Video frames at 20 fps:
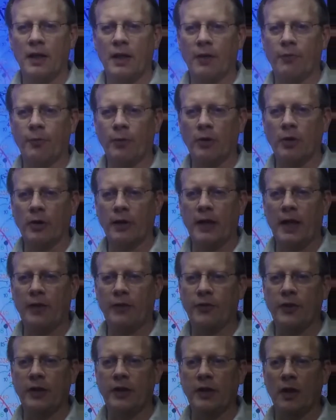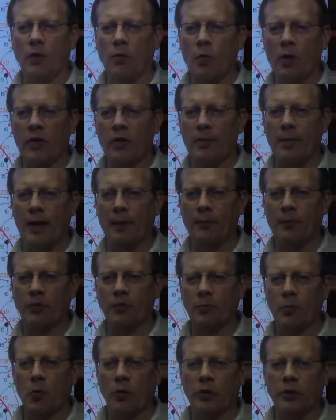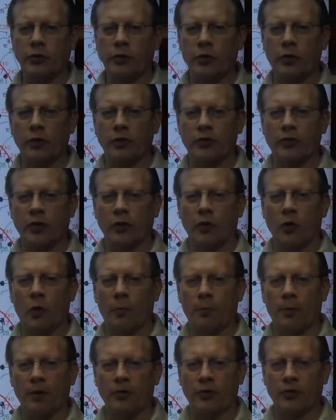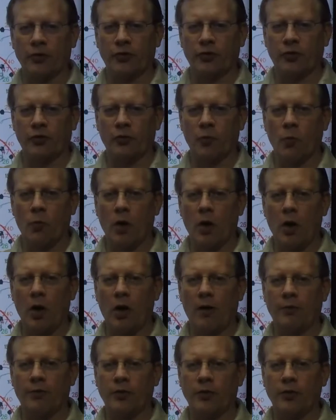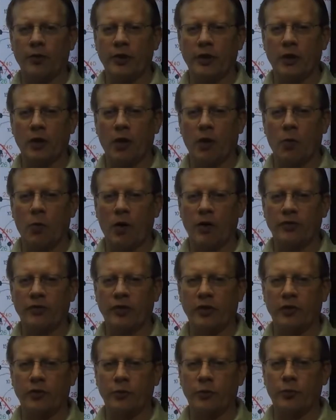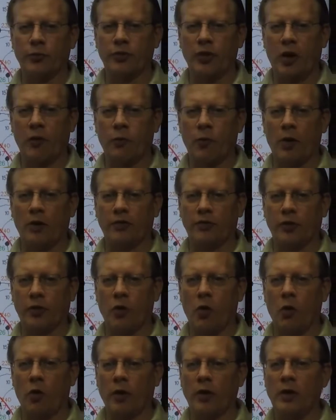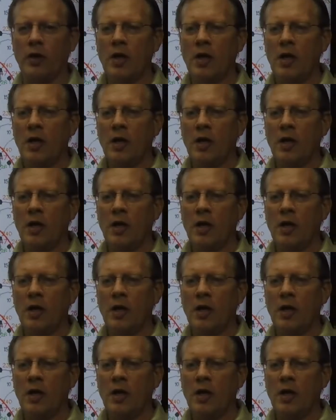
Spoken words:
If we look at the weather map this morning, you can see a low pressure system well off to the west into southwest Dakota.